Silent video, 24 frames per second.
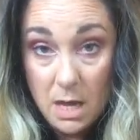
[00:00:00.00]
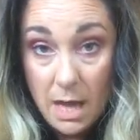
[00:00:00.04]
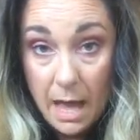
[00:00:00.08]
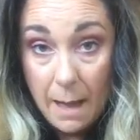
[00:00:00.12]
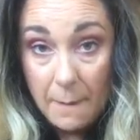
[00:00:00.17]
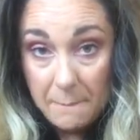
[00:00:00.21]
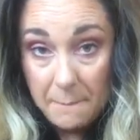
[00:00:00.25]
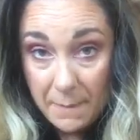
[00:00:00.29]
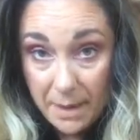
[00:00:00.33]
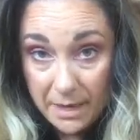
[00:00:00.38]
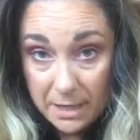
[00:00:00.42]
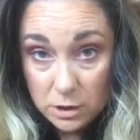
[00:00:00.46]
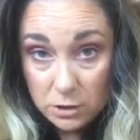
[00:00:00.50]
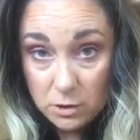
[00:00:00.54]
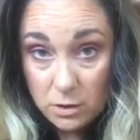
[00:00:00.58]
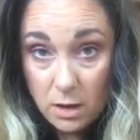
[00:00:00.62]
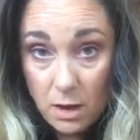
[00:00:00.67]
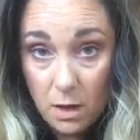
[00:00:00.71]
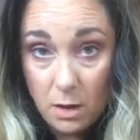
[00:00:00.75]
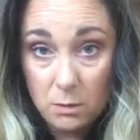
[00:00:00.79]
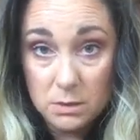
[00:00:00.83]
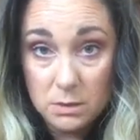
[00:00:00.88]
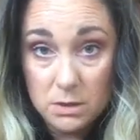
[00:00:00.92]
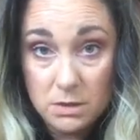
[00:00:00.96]
And make sure you're
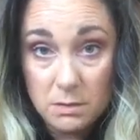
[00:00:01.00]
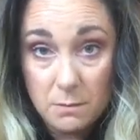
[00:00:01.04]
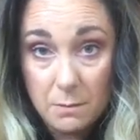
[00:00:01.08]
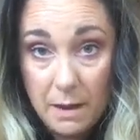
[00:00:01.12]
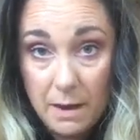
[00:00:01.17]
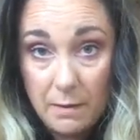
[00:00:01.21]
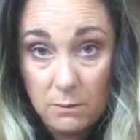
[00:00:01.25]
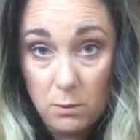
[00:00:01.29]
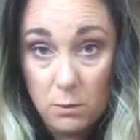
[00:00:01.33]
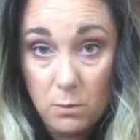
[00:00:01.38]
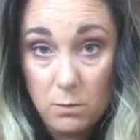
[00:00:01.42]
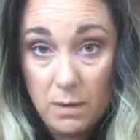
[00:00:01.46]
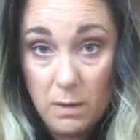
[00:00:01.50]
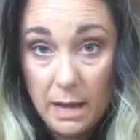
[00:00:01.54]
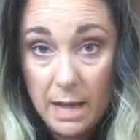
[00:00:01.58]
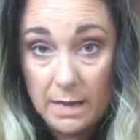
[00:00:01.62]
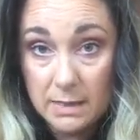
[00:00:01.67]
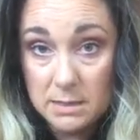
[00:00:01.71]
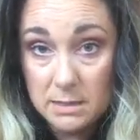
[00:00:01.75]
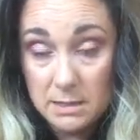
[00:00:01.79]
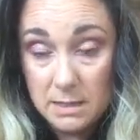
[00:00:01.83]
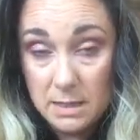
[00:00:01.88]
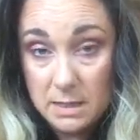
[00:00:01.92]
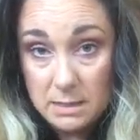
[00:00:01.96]
holding the barrel
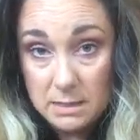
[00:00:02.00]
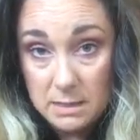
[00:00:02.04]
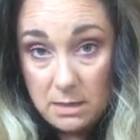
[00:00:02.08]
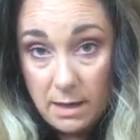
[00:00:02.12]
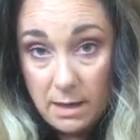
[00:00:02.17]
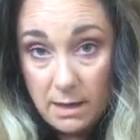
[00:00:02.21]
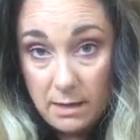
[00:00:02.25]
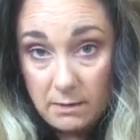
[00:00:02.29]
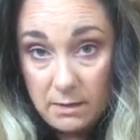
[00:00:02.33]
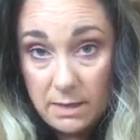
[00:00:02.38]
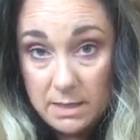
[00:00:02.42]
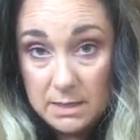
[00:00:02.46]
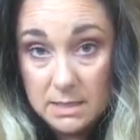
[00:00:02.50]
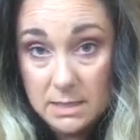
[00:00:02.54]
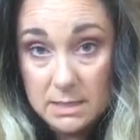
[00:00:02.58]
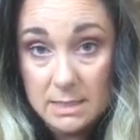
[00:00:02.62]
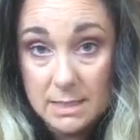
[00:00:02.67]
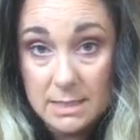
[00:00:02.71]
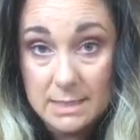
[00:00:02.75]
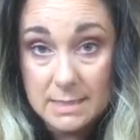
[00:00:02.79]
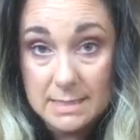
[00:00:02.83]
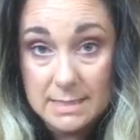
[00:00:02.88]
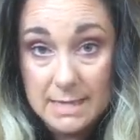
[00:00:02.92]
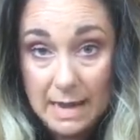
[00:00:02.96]
like this,
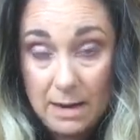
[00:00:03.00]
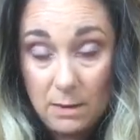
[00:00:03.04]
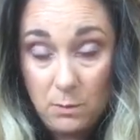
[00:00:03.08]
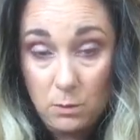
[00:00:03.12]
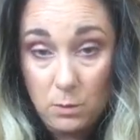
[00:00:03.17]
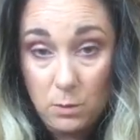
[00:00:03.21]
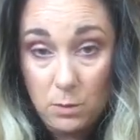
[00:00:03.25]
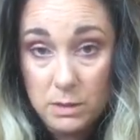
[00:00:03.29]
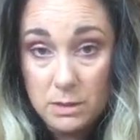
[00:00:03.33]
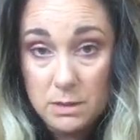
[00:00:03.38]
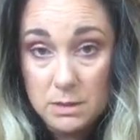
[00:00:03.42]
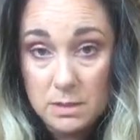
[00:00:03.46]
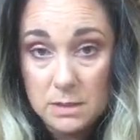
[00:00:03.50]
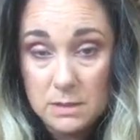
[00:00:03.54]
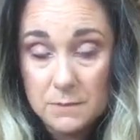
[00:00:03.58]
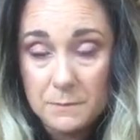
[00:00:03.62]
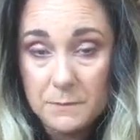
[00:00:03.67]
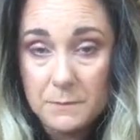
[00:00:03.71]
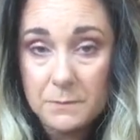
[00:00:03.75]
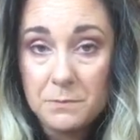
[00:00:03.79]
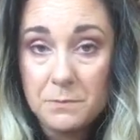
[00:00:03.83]
downwards.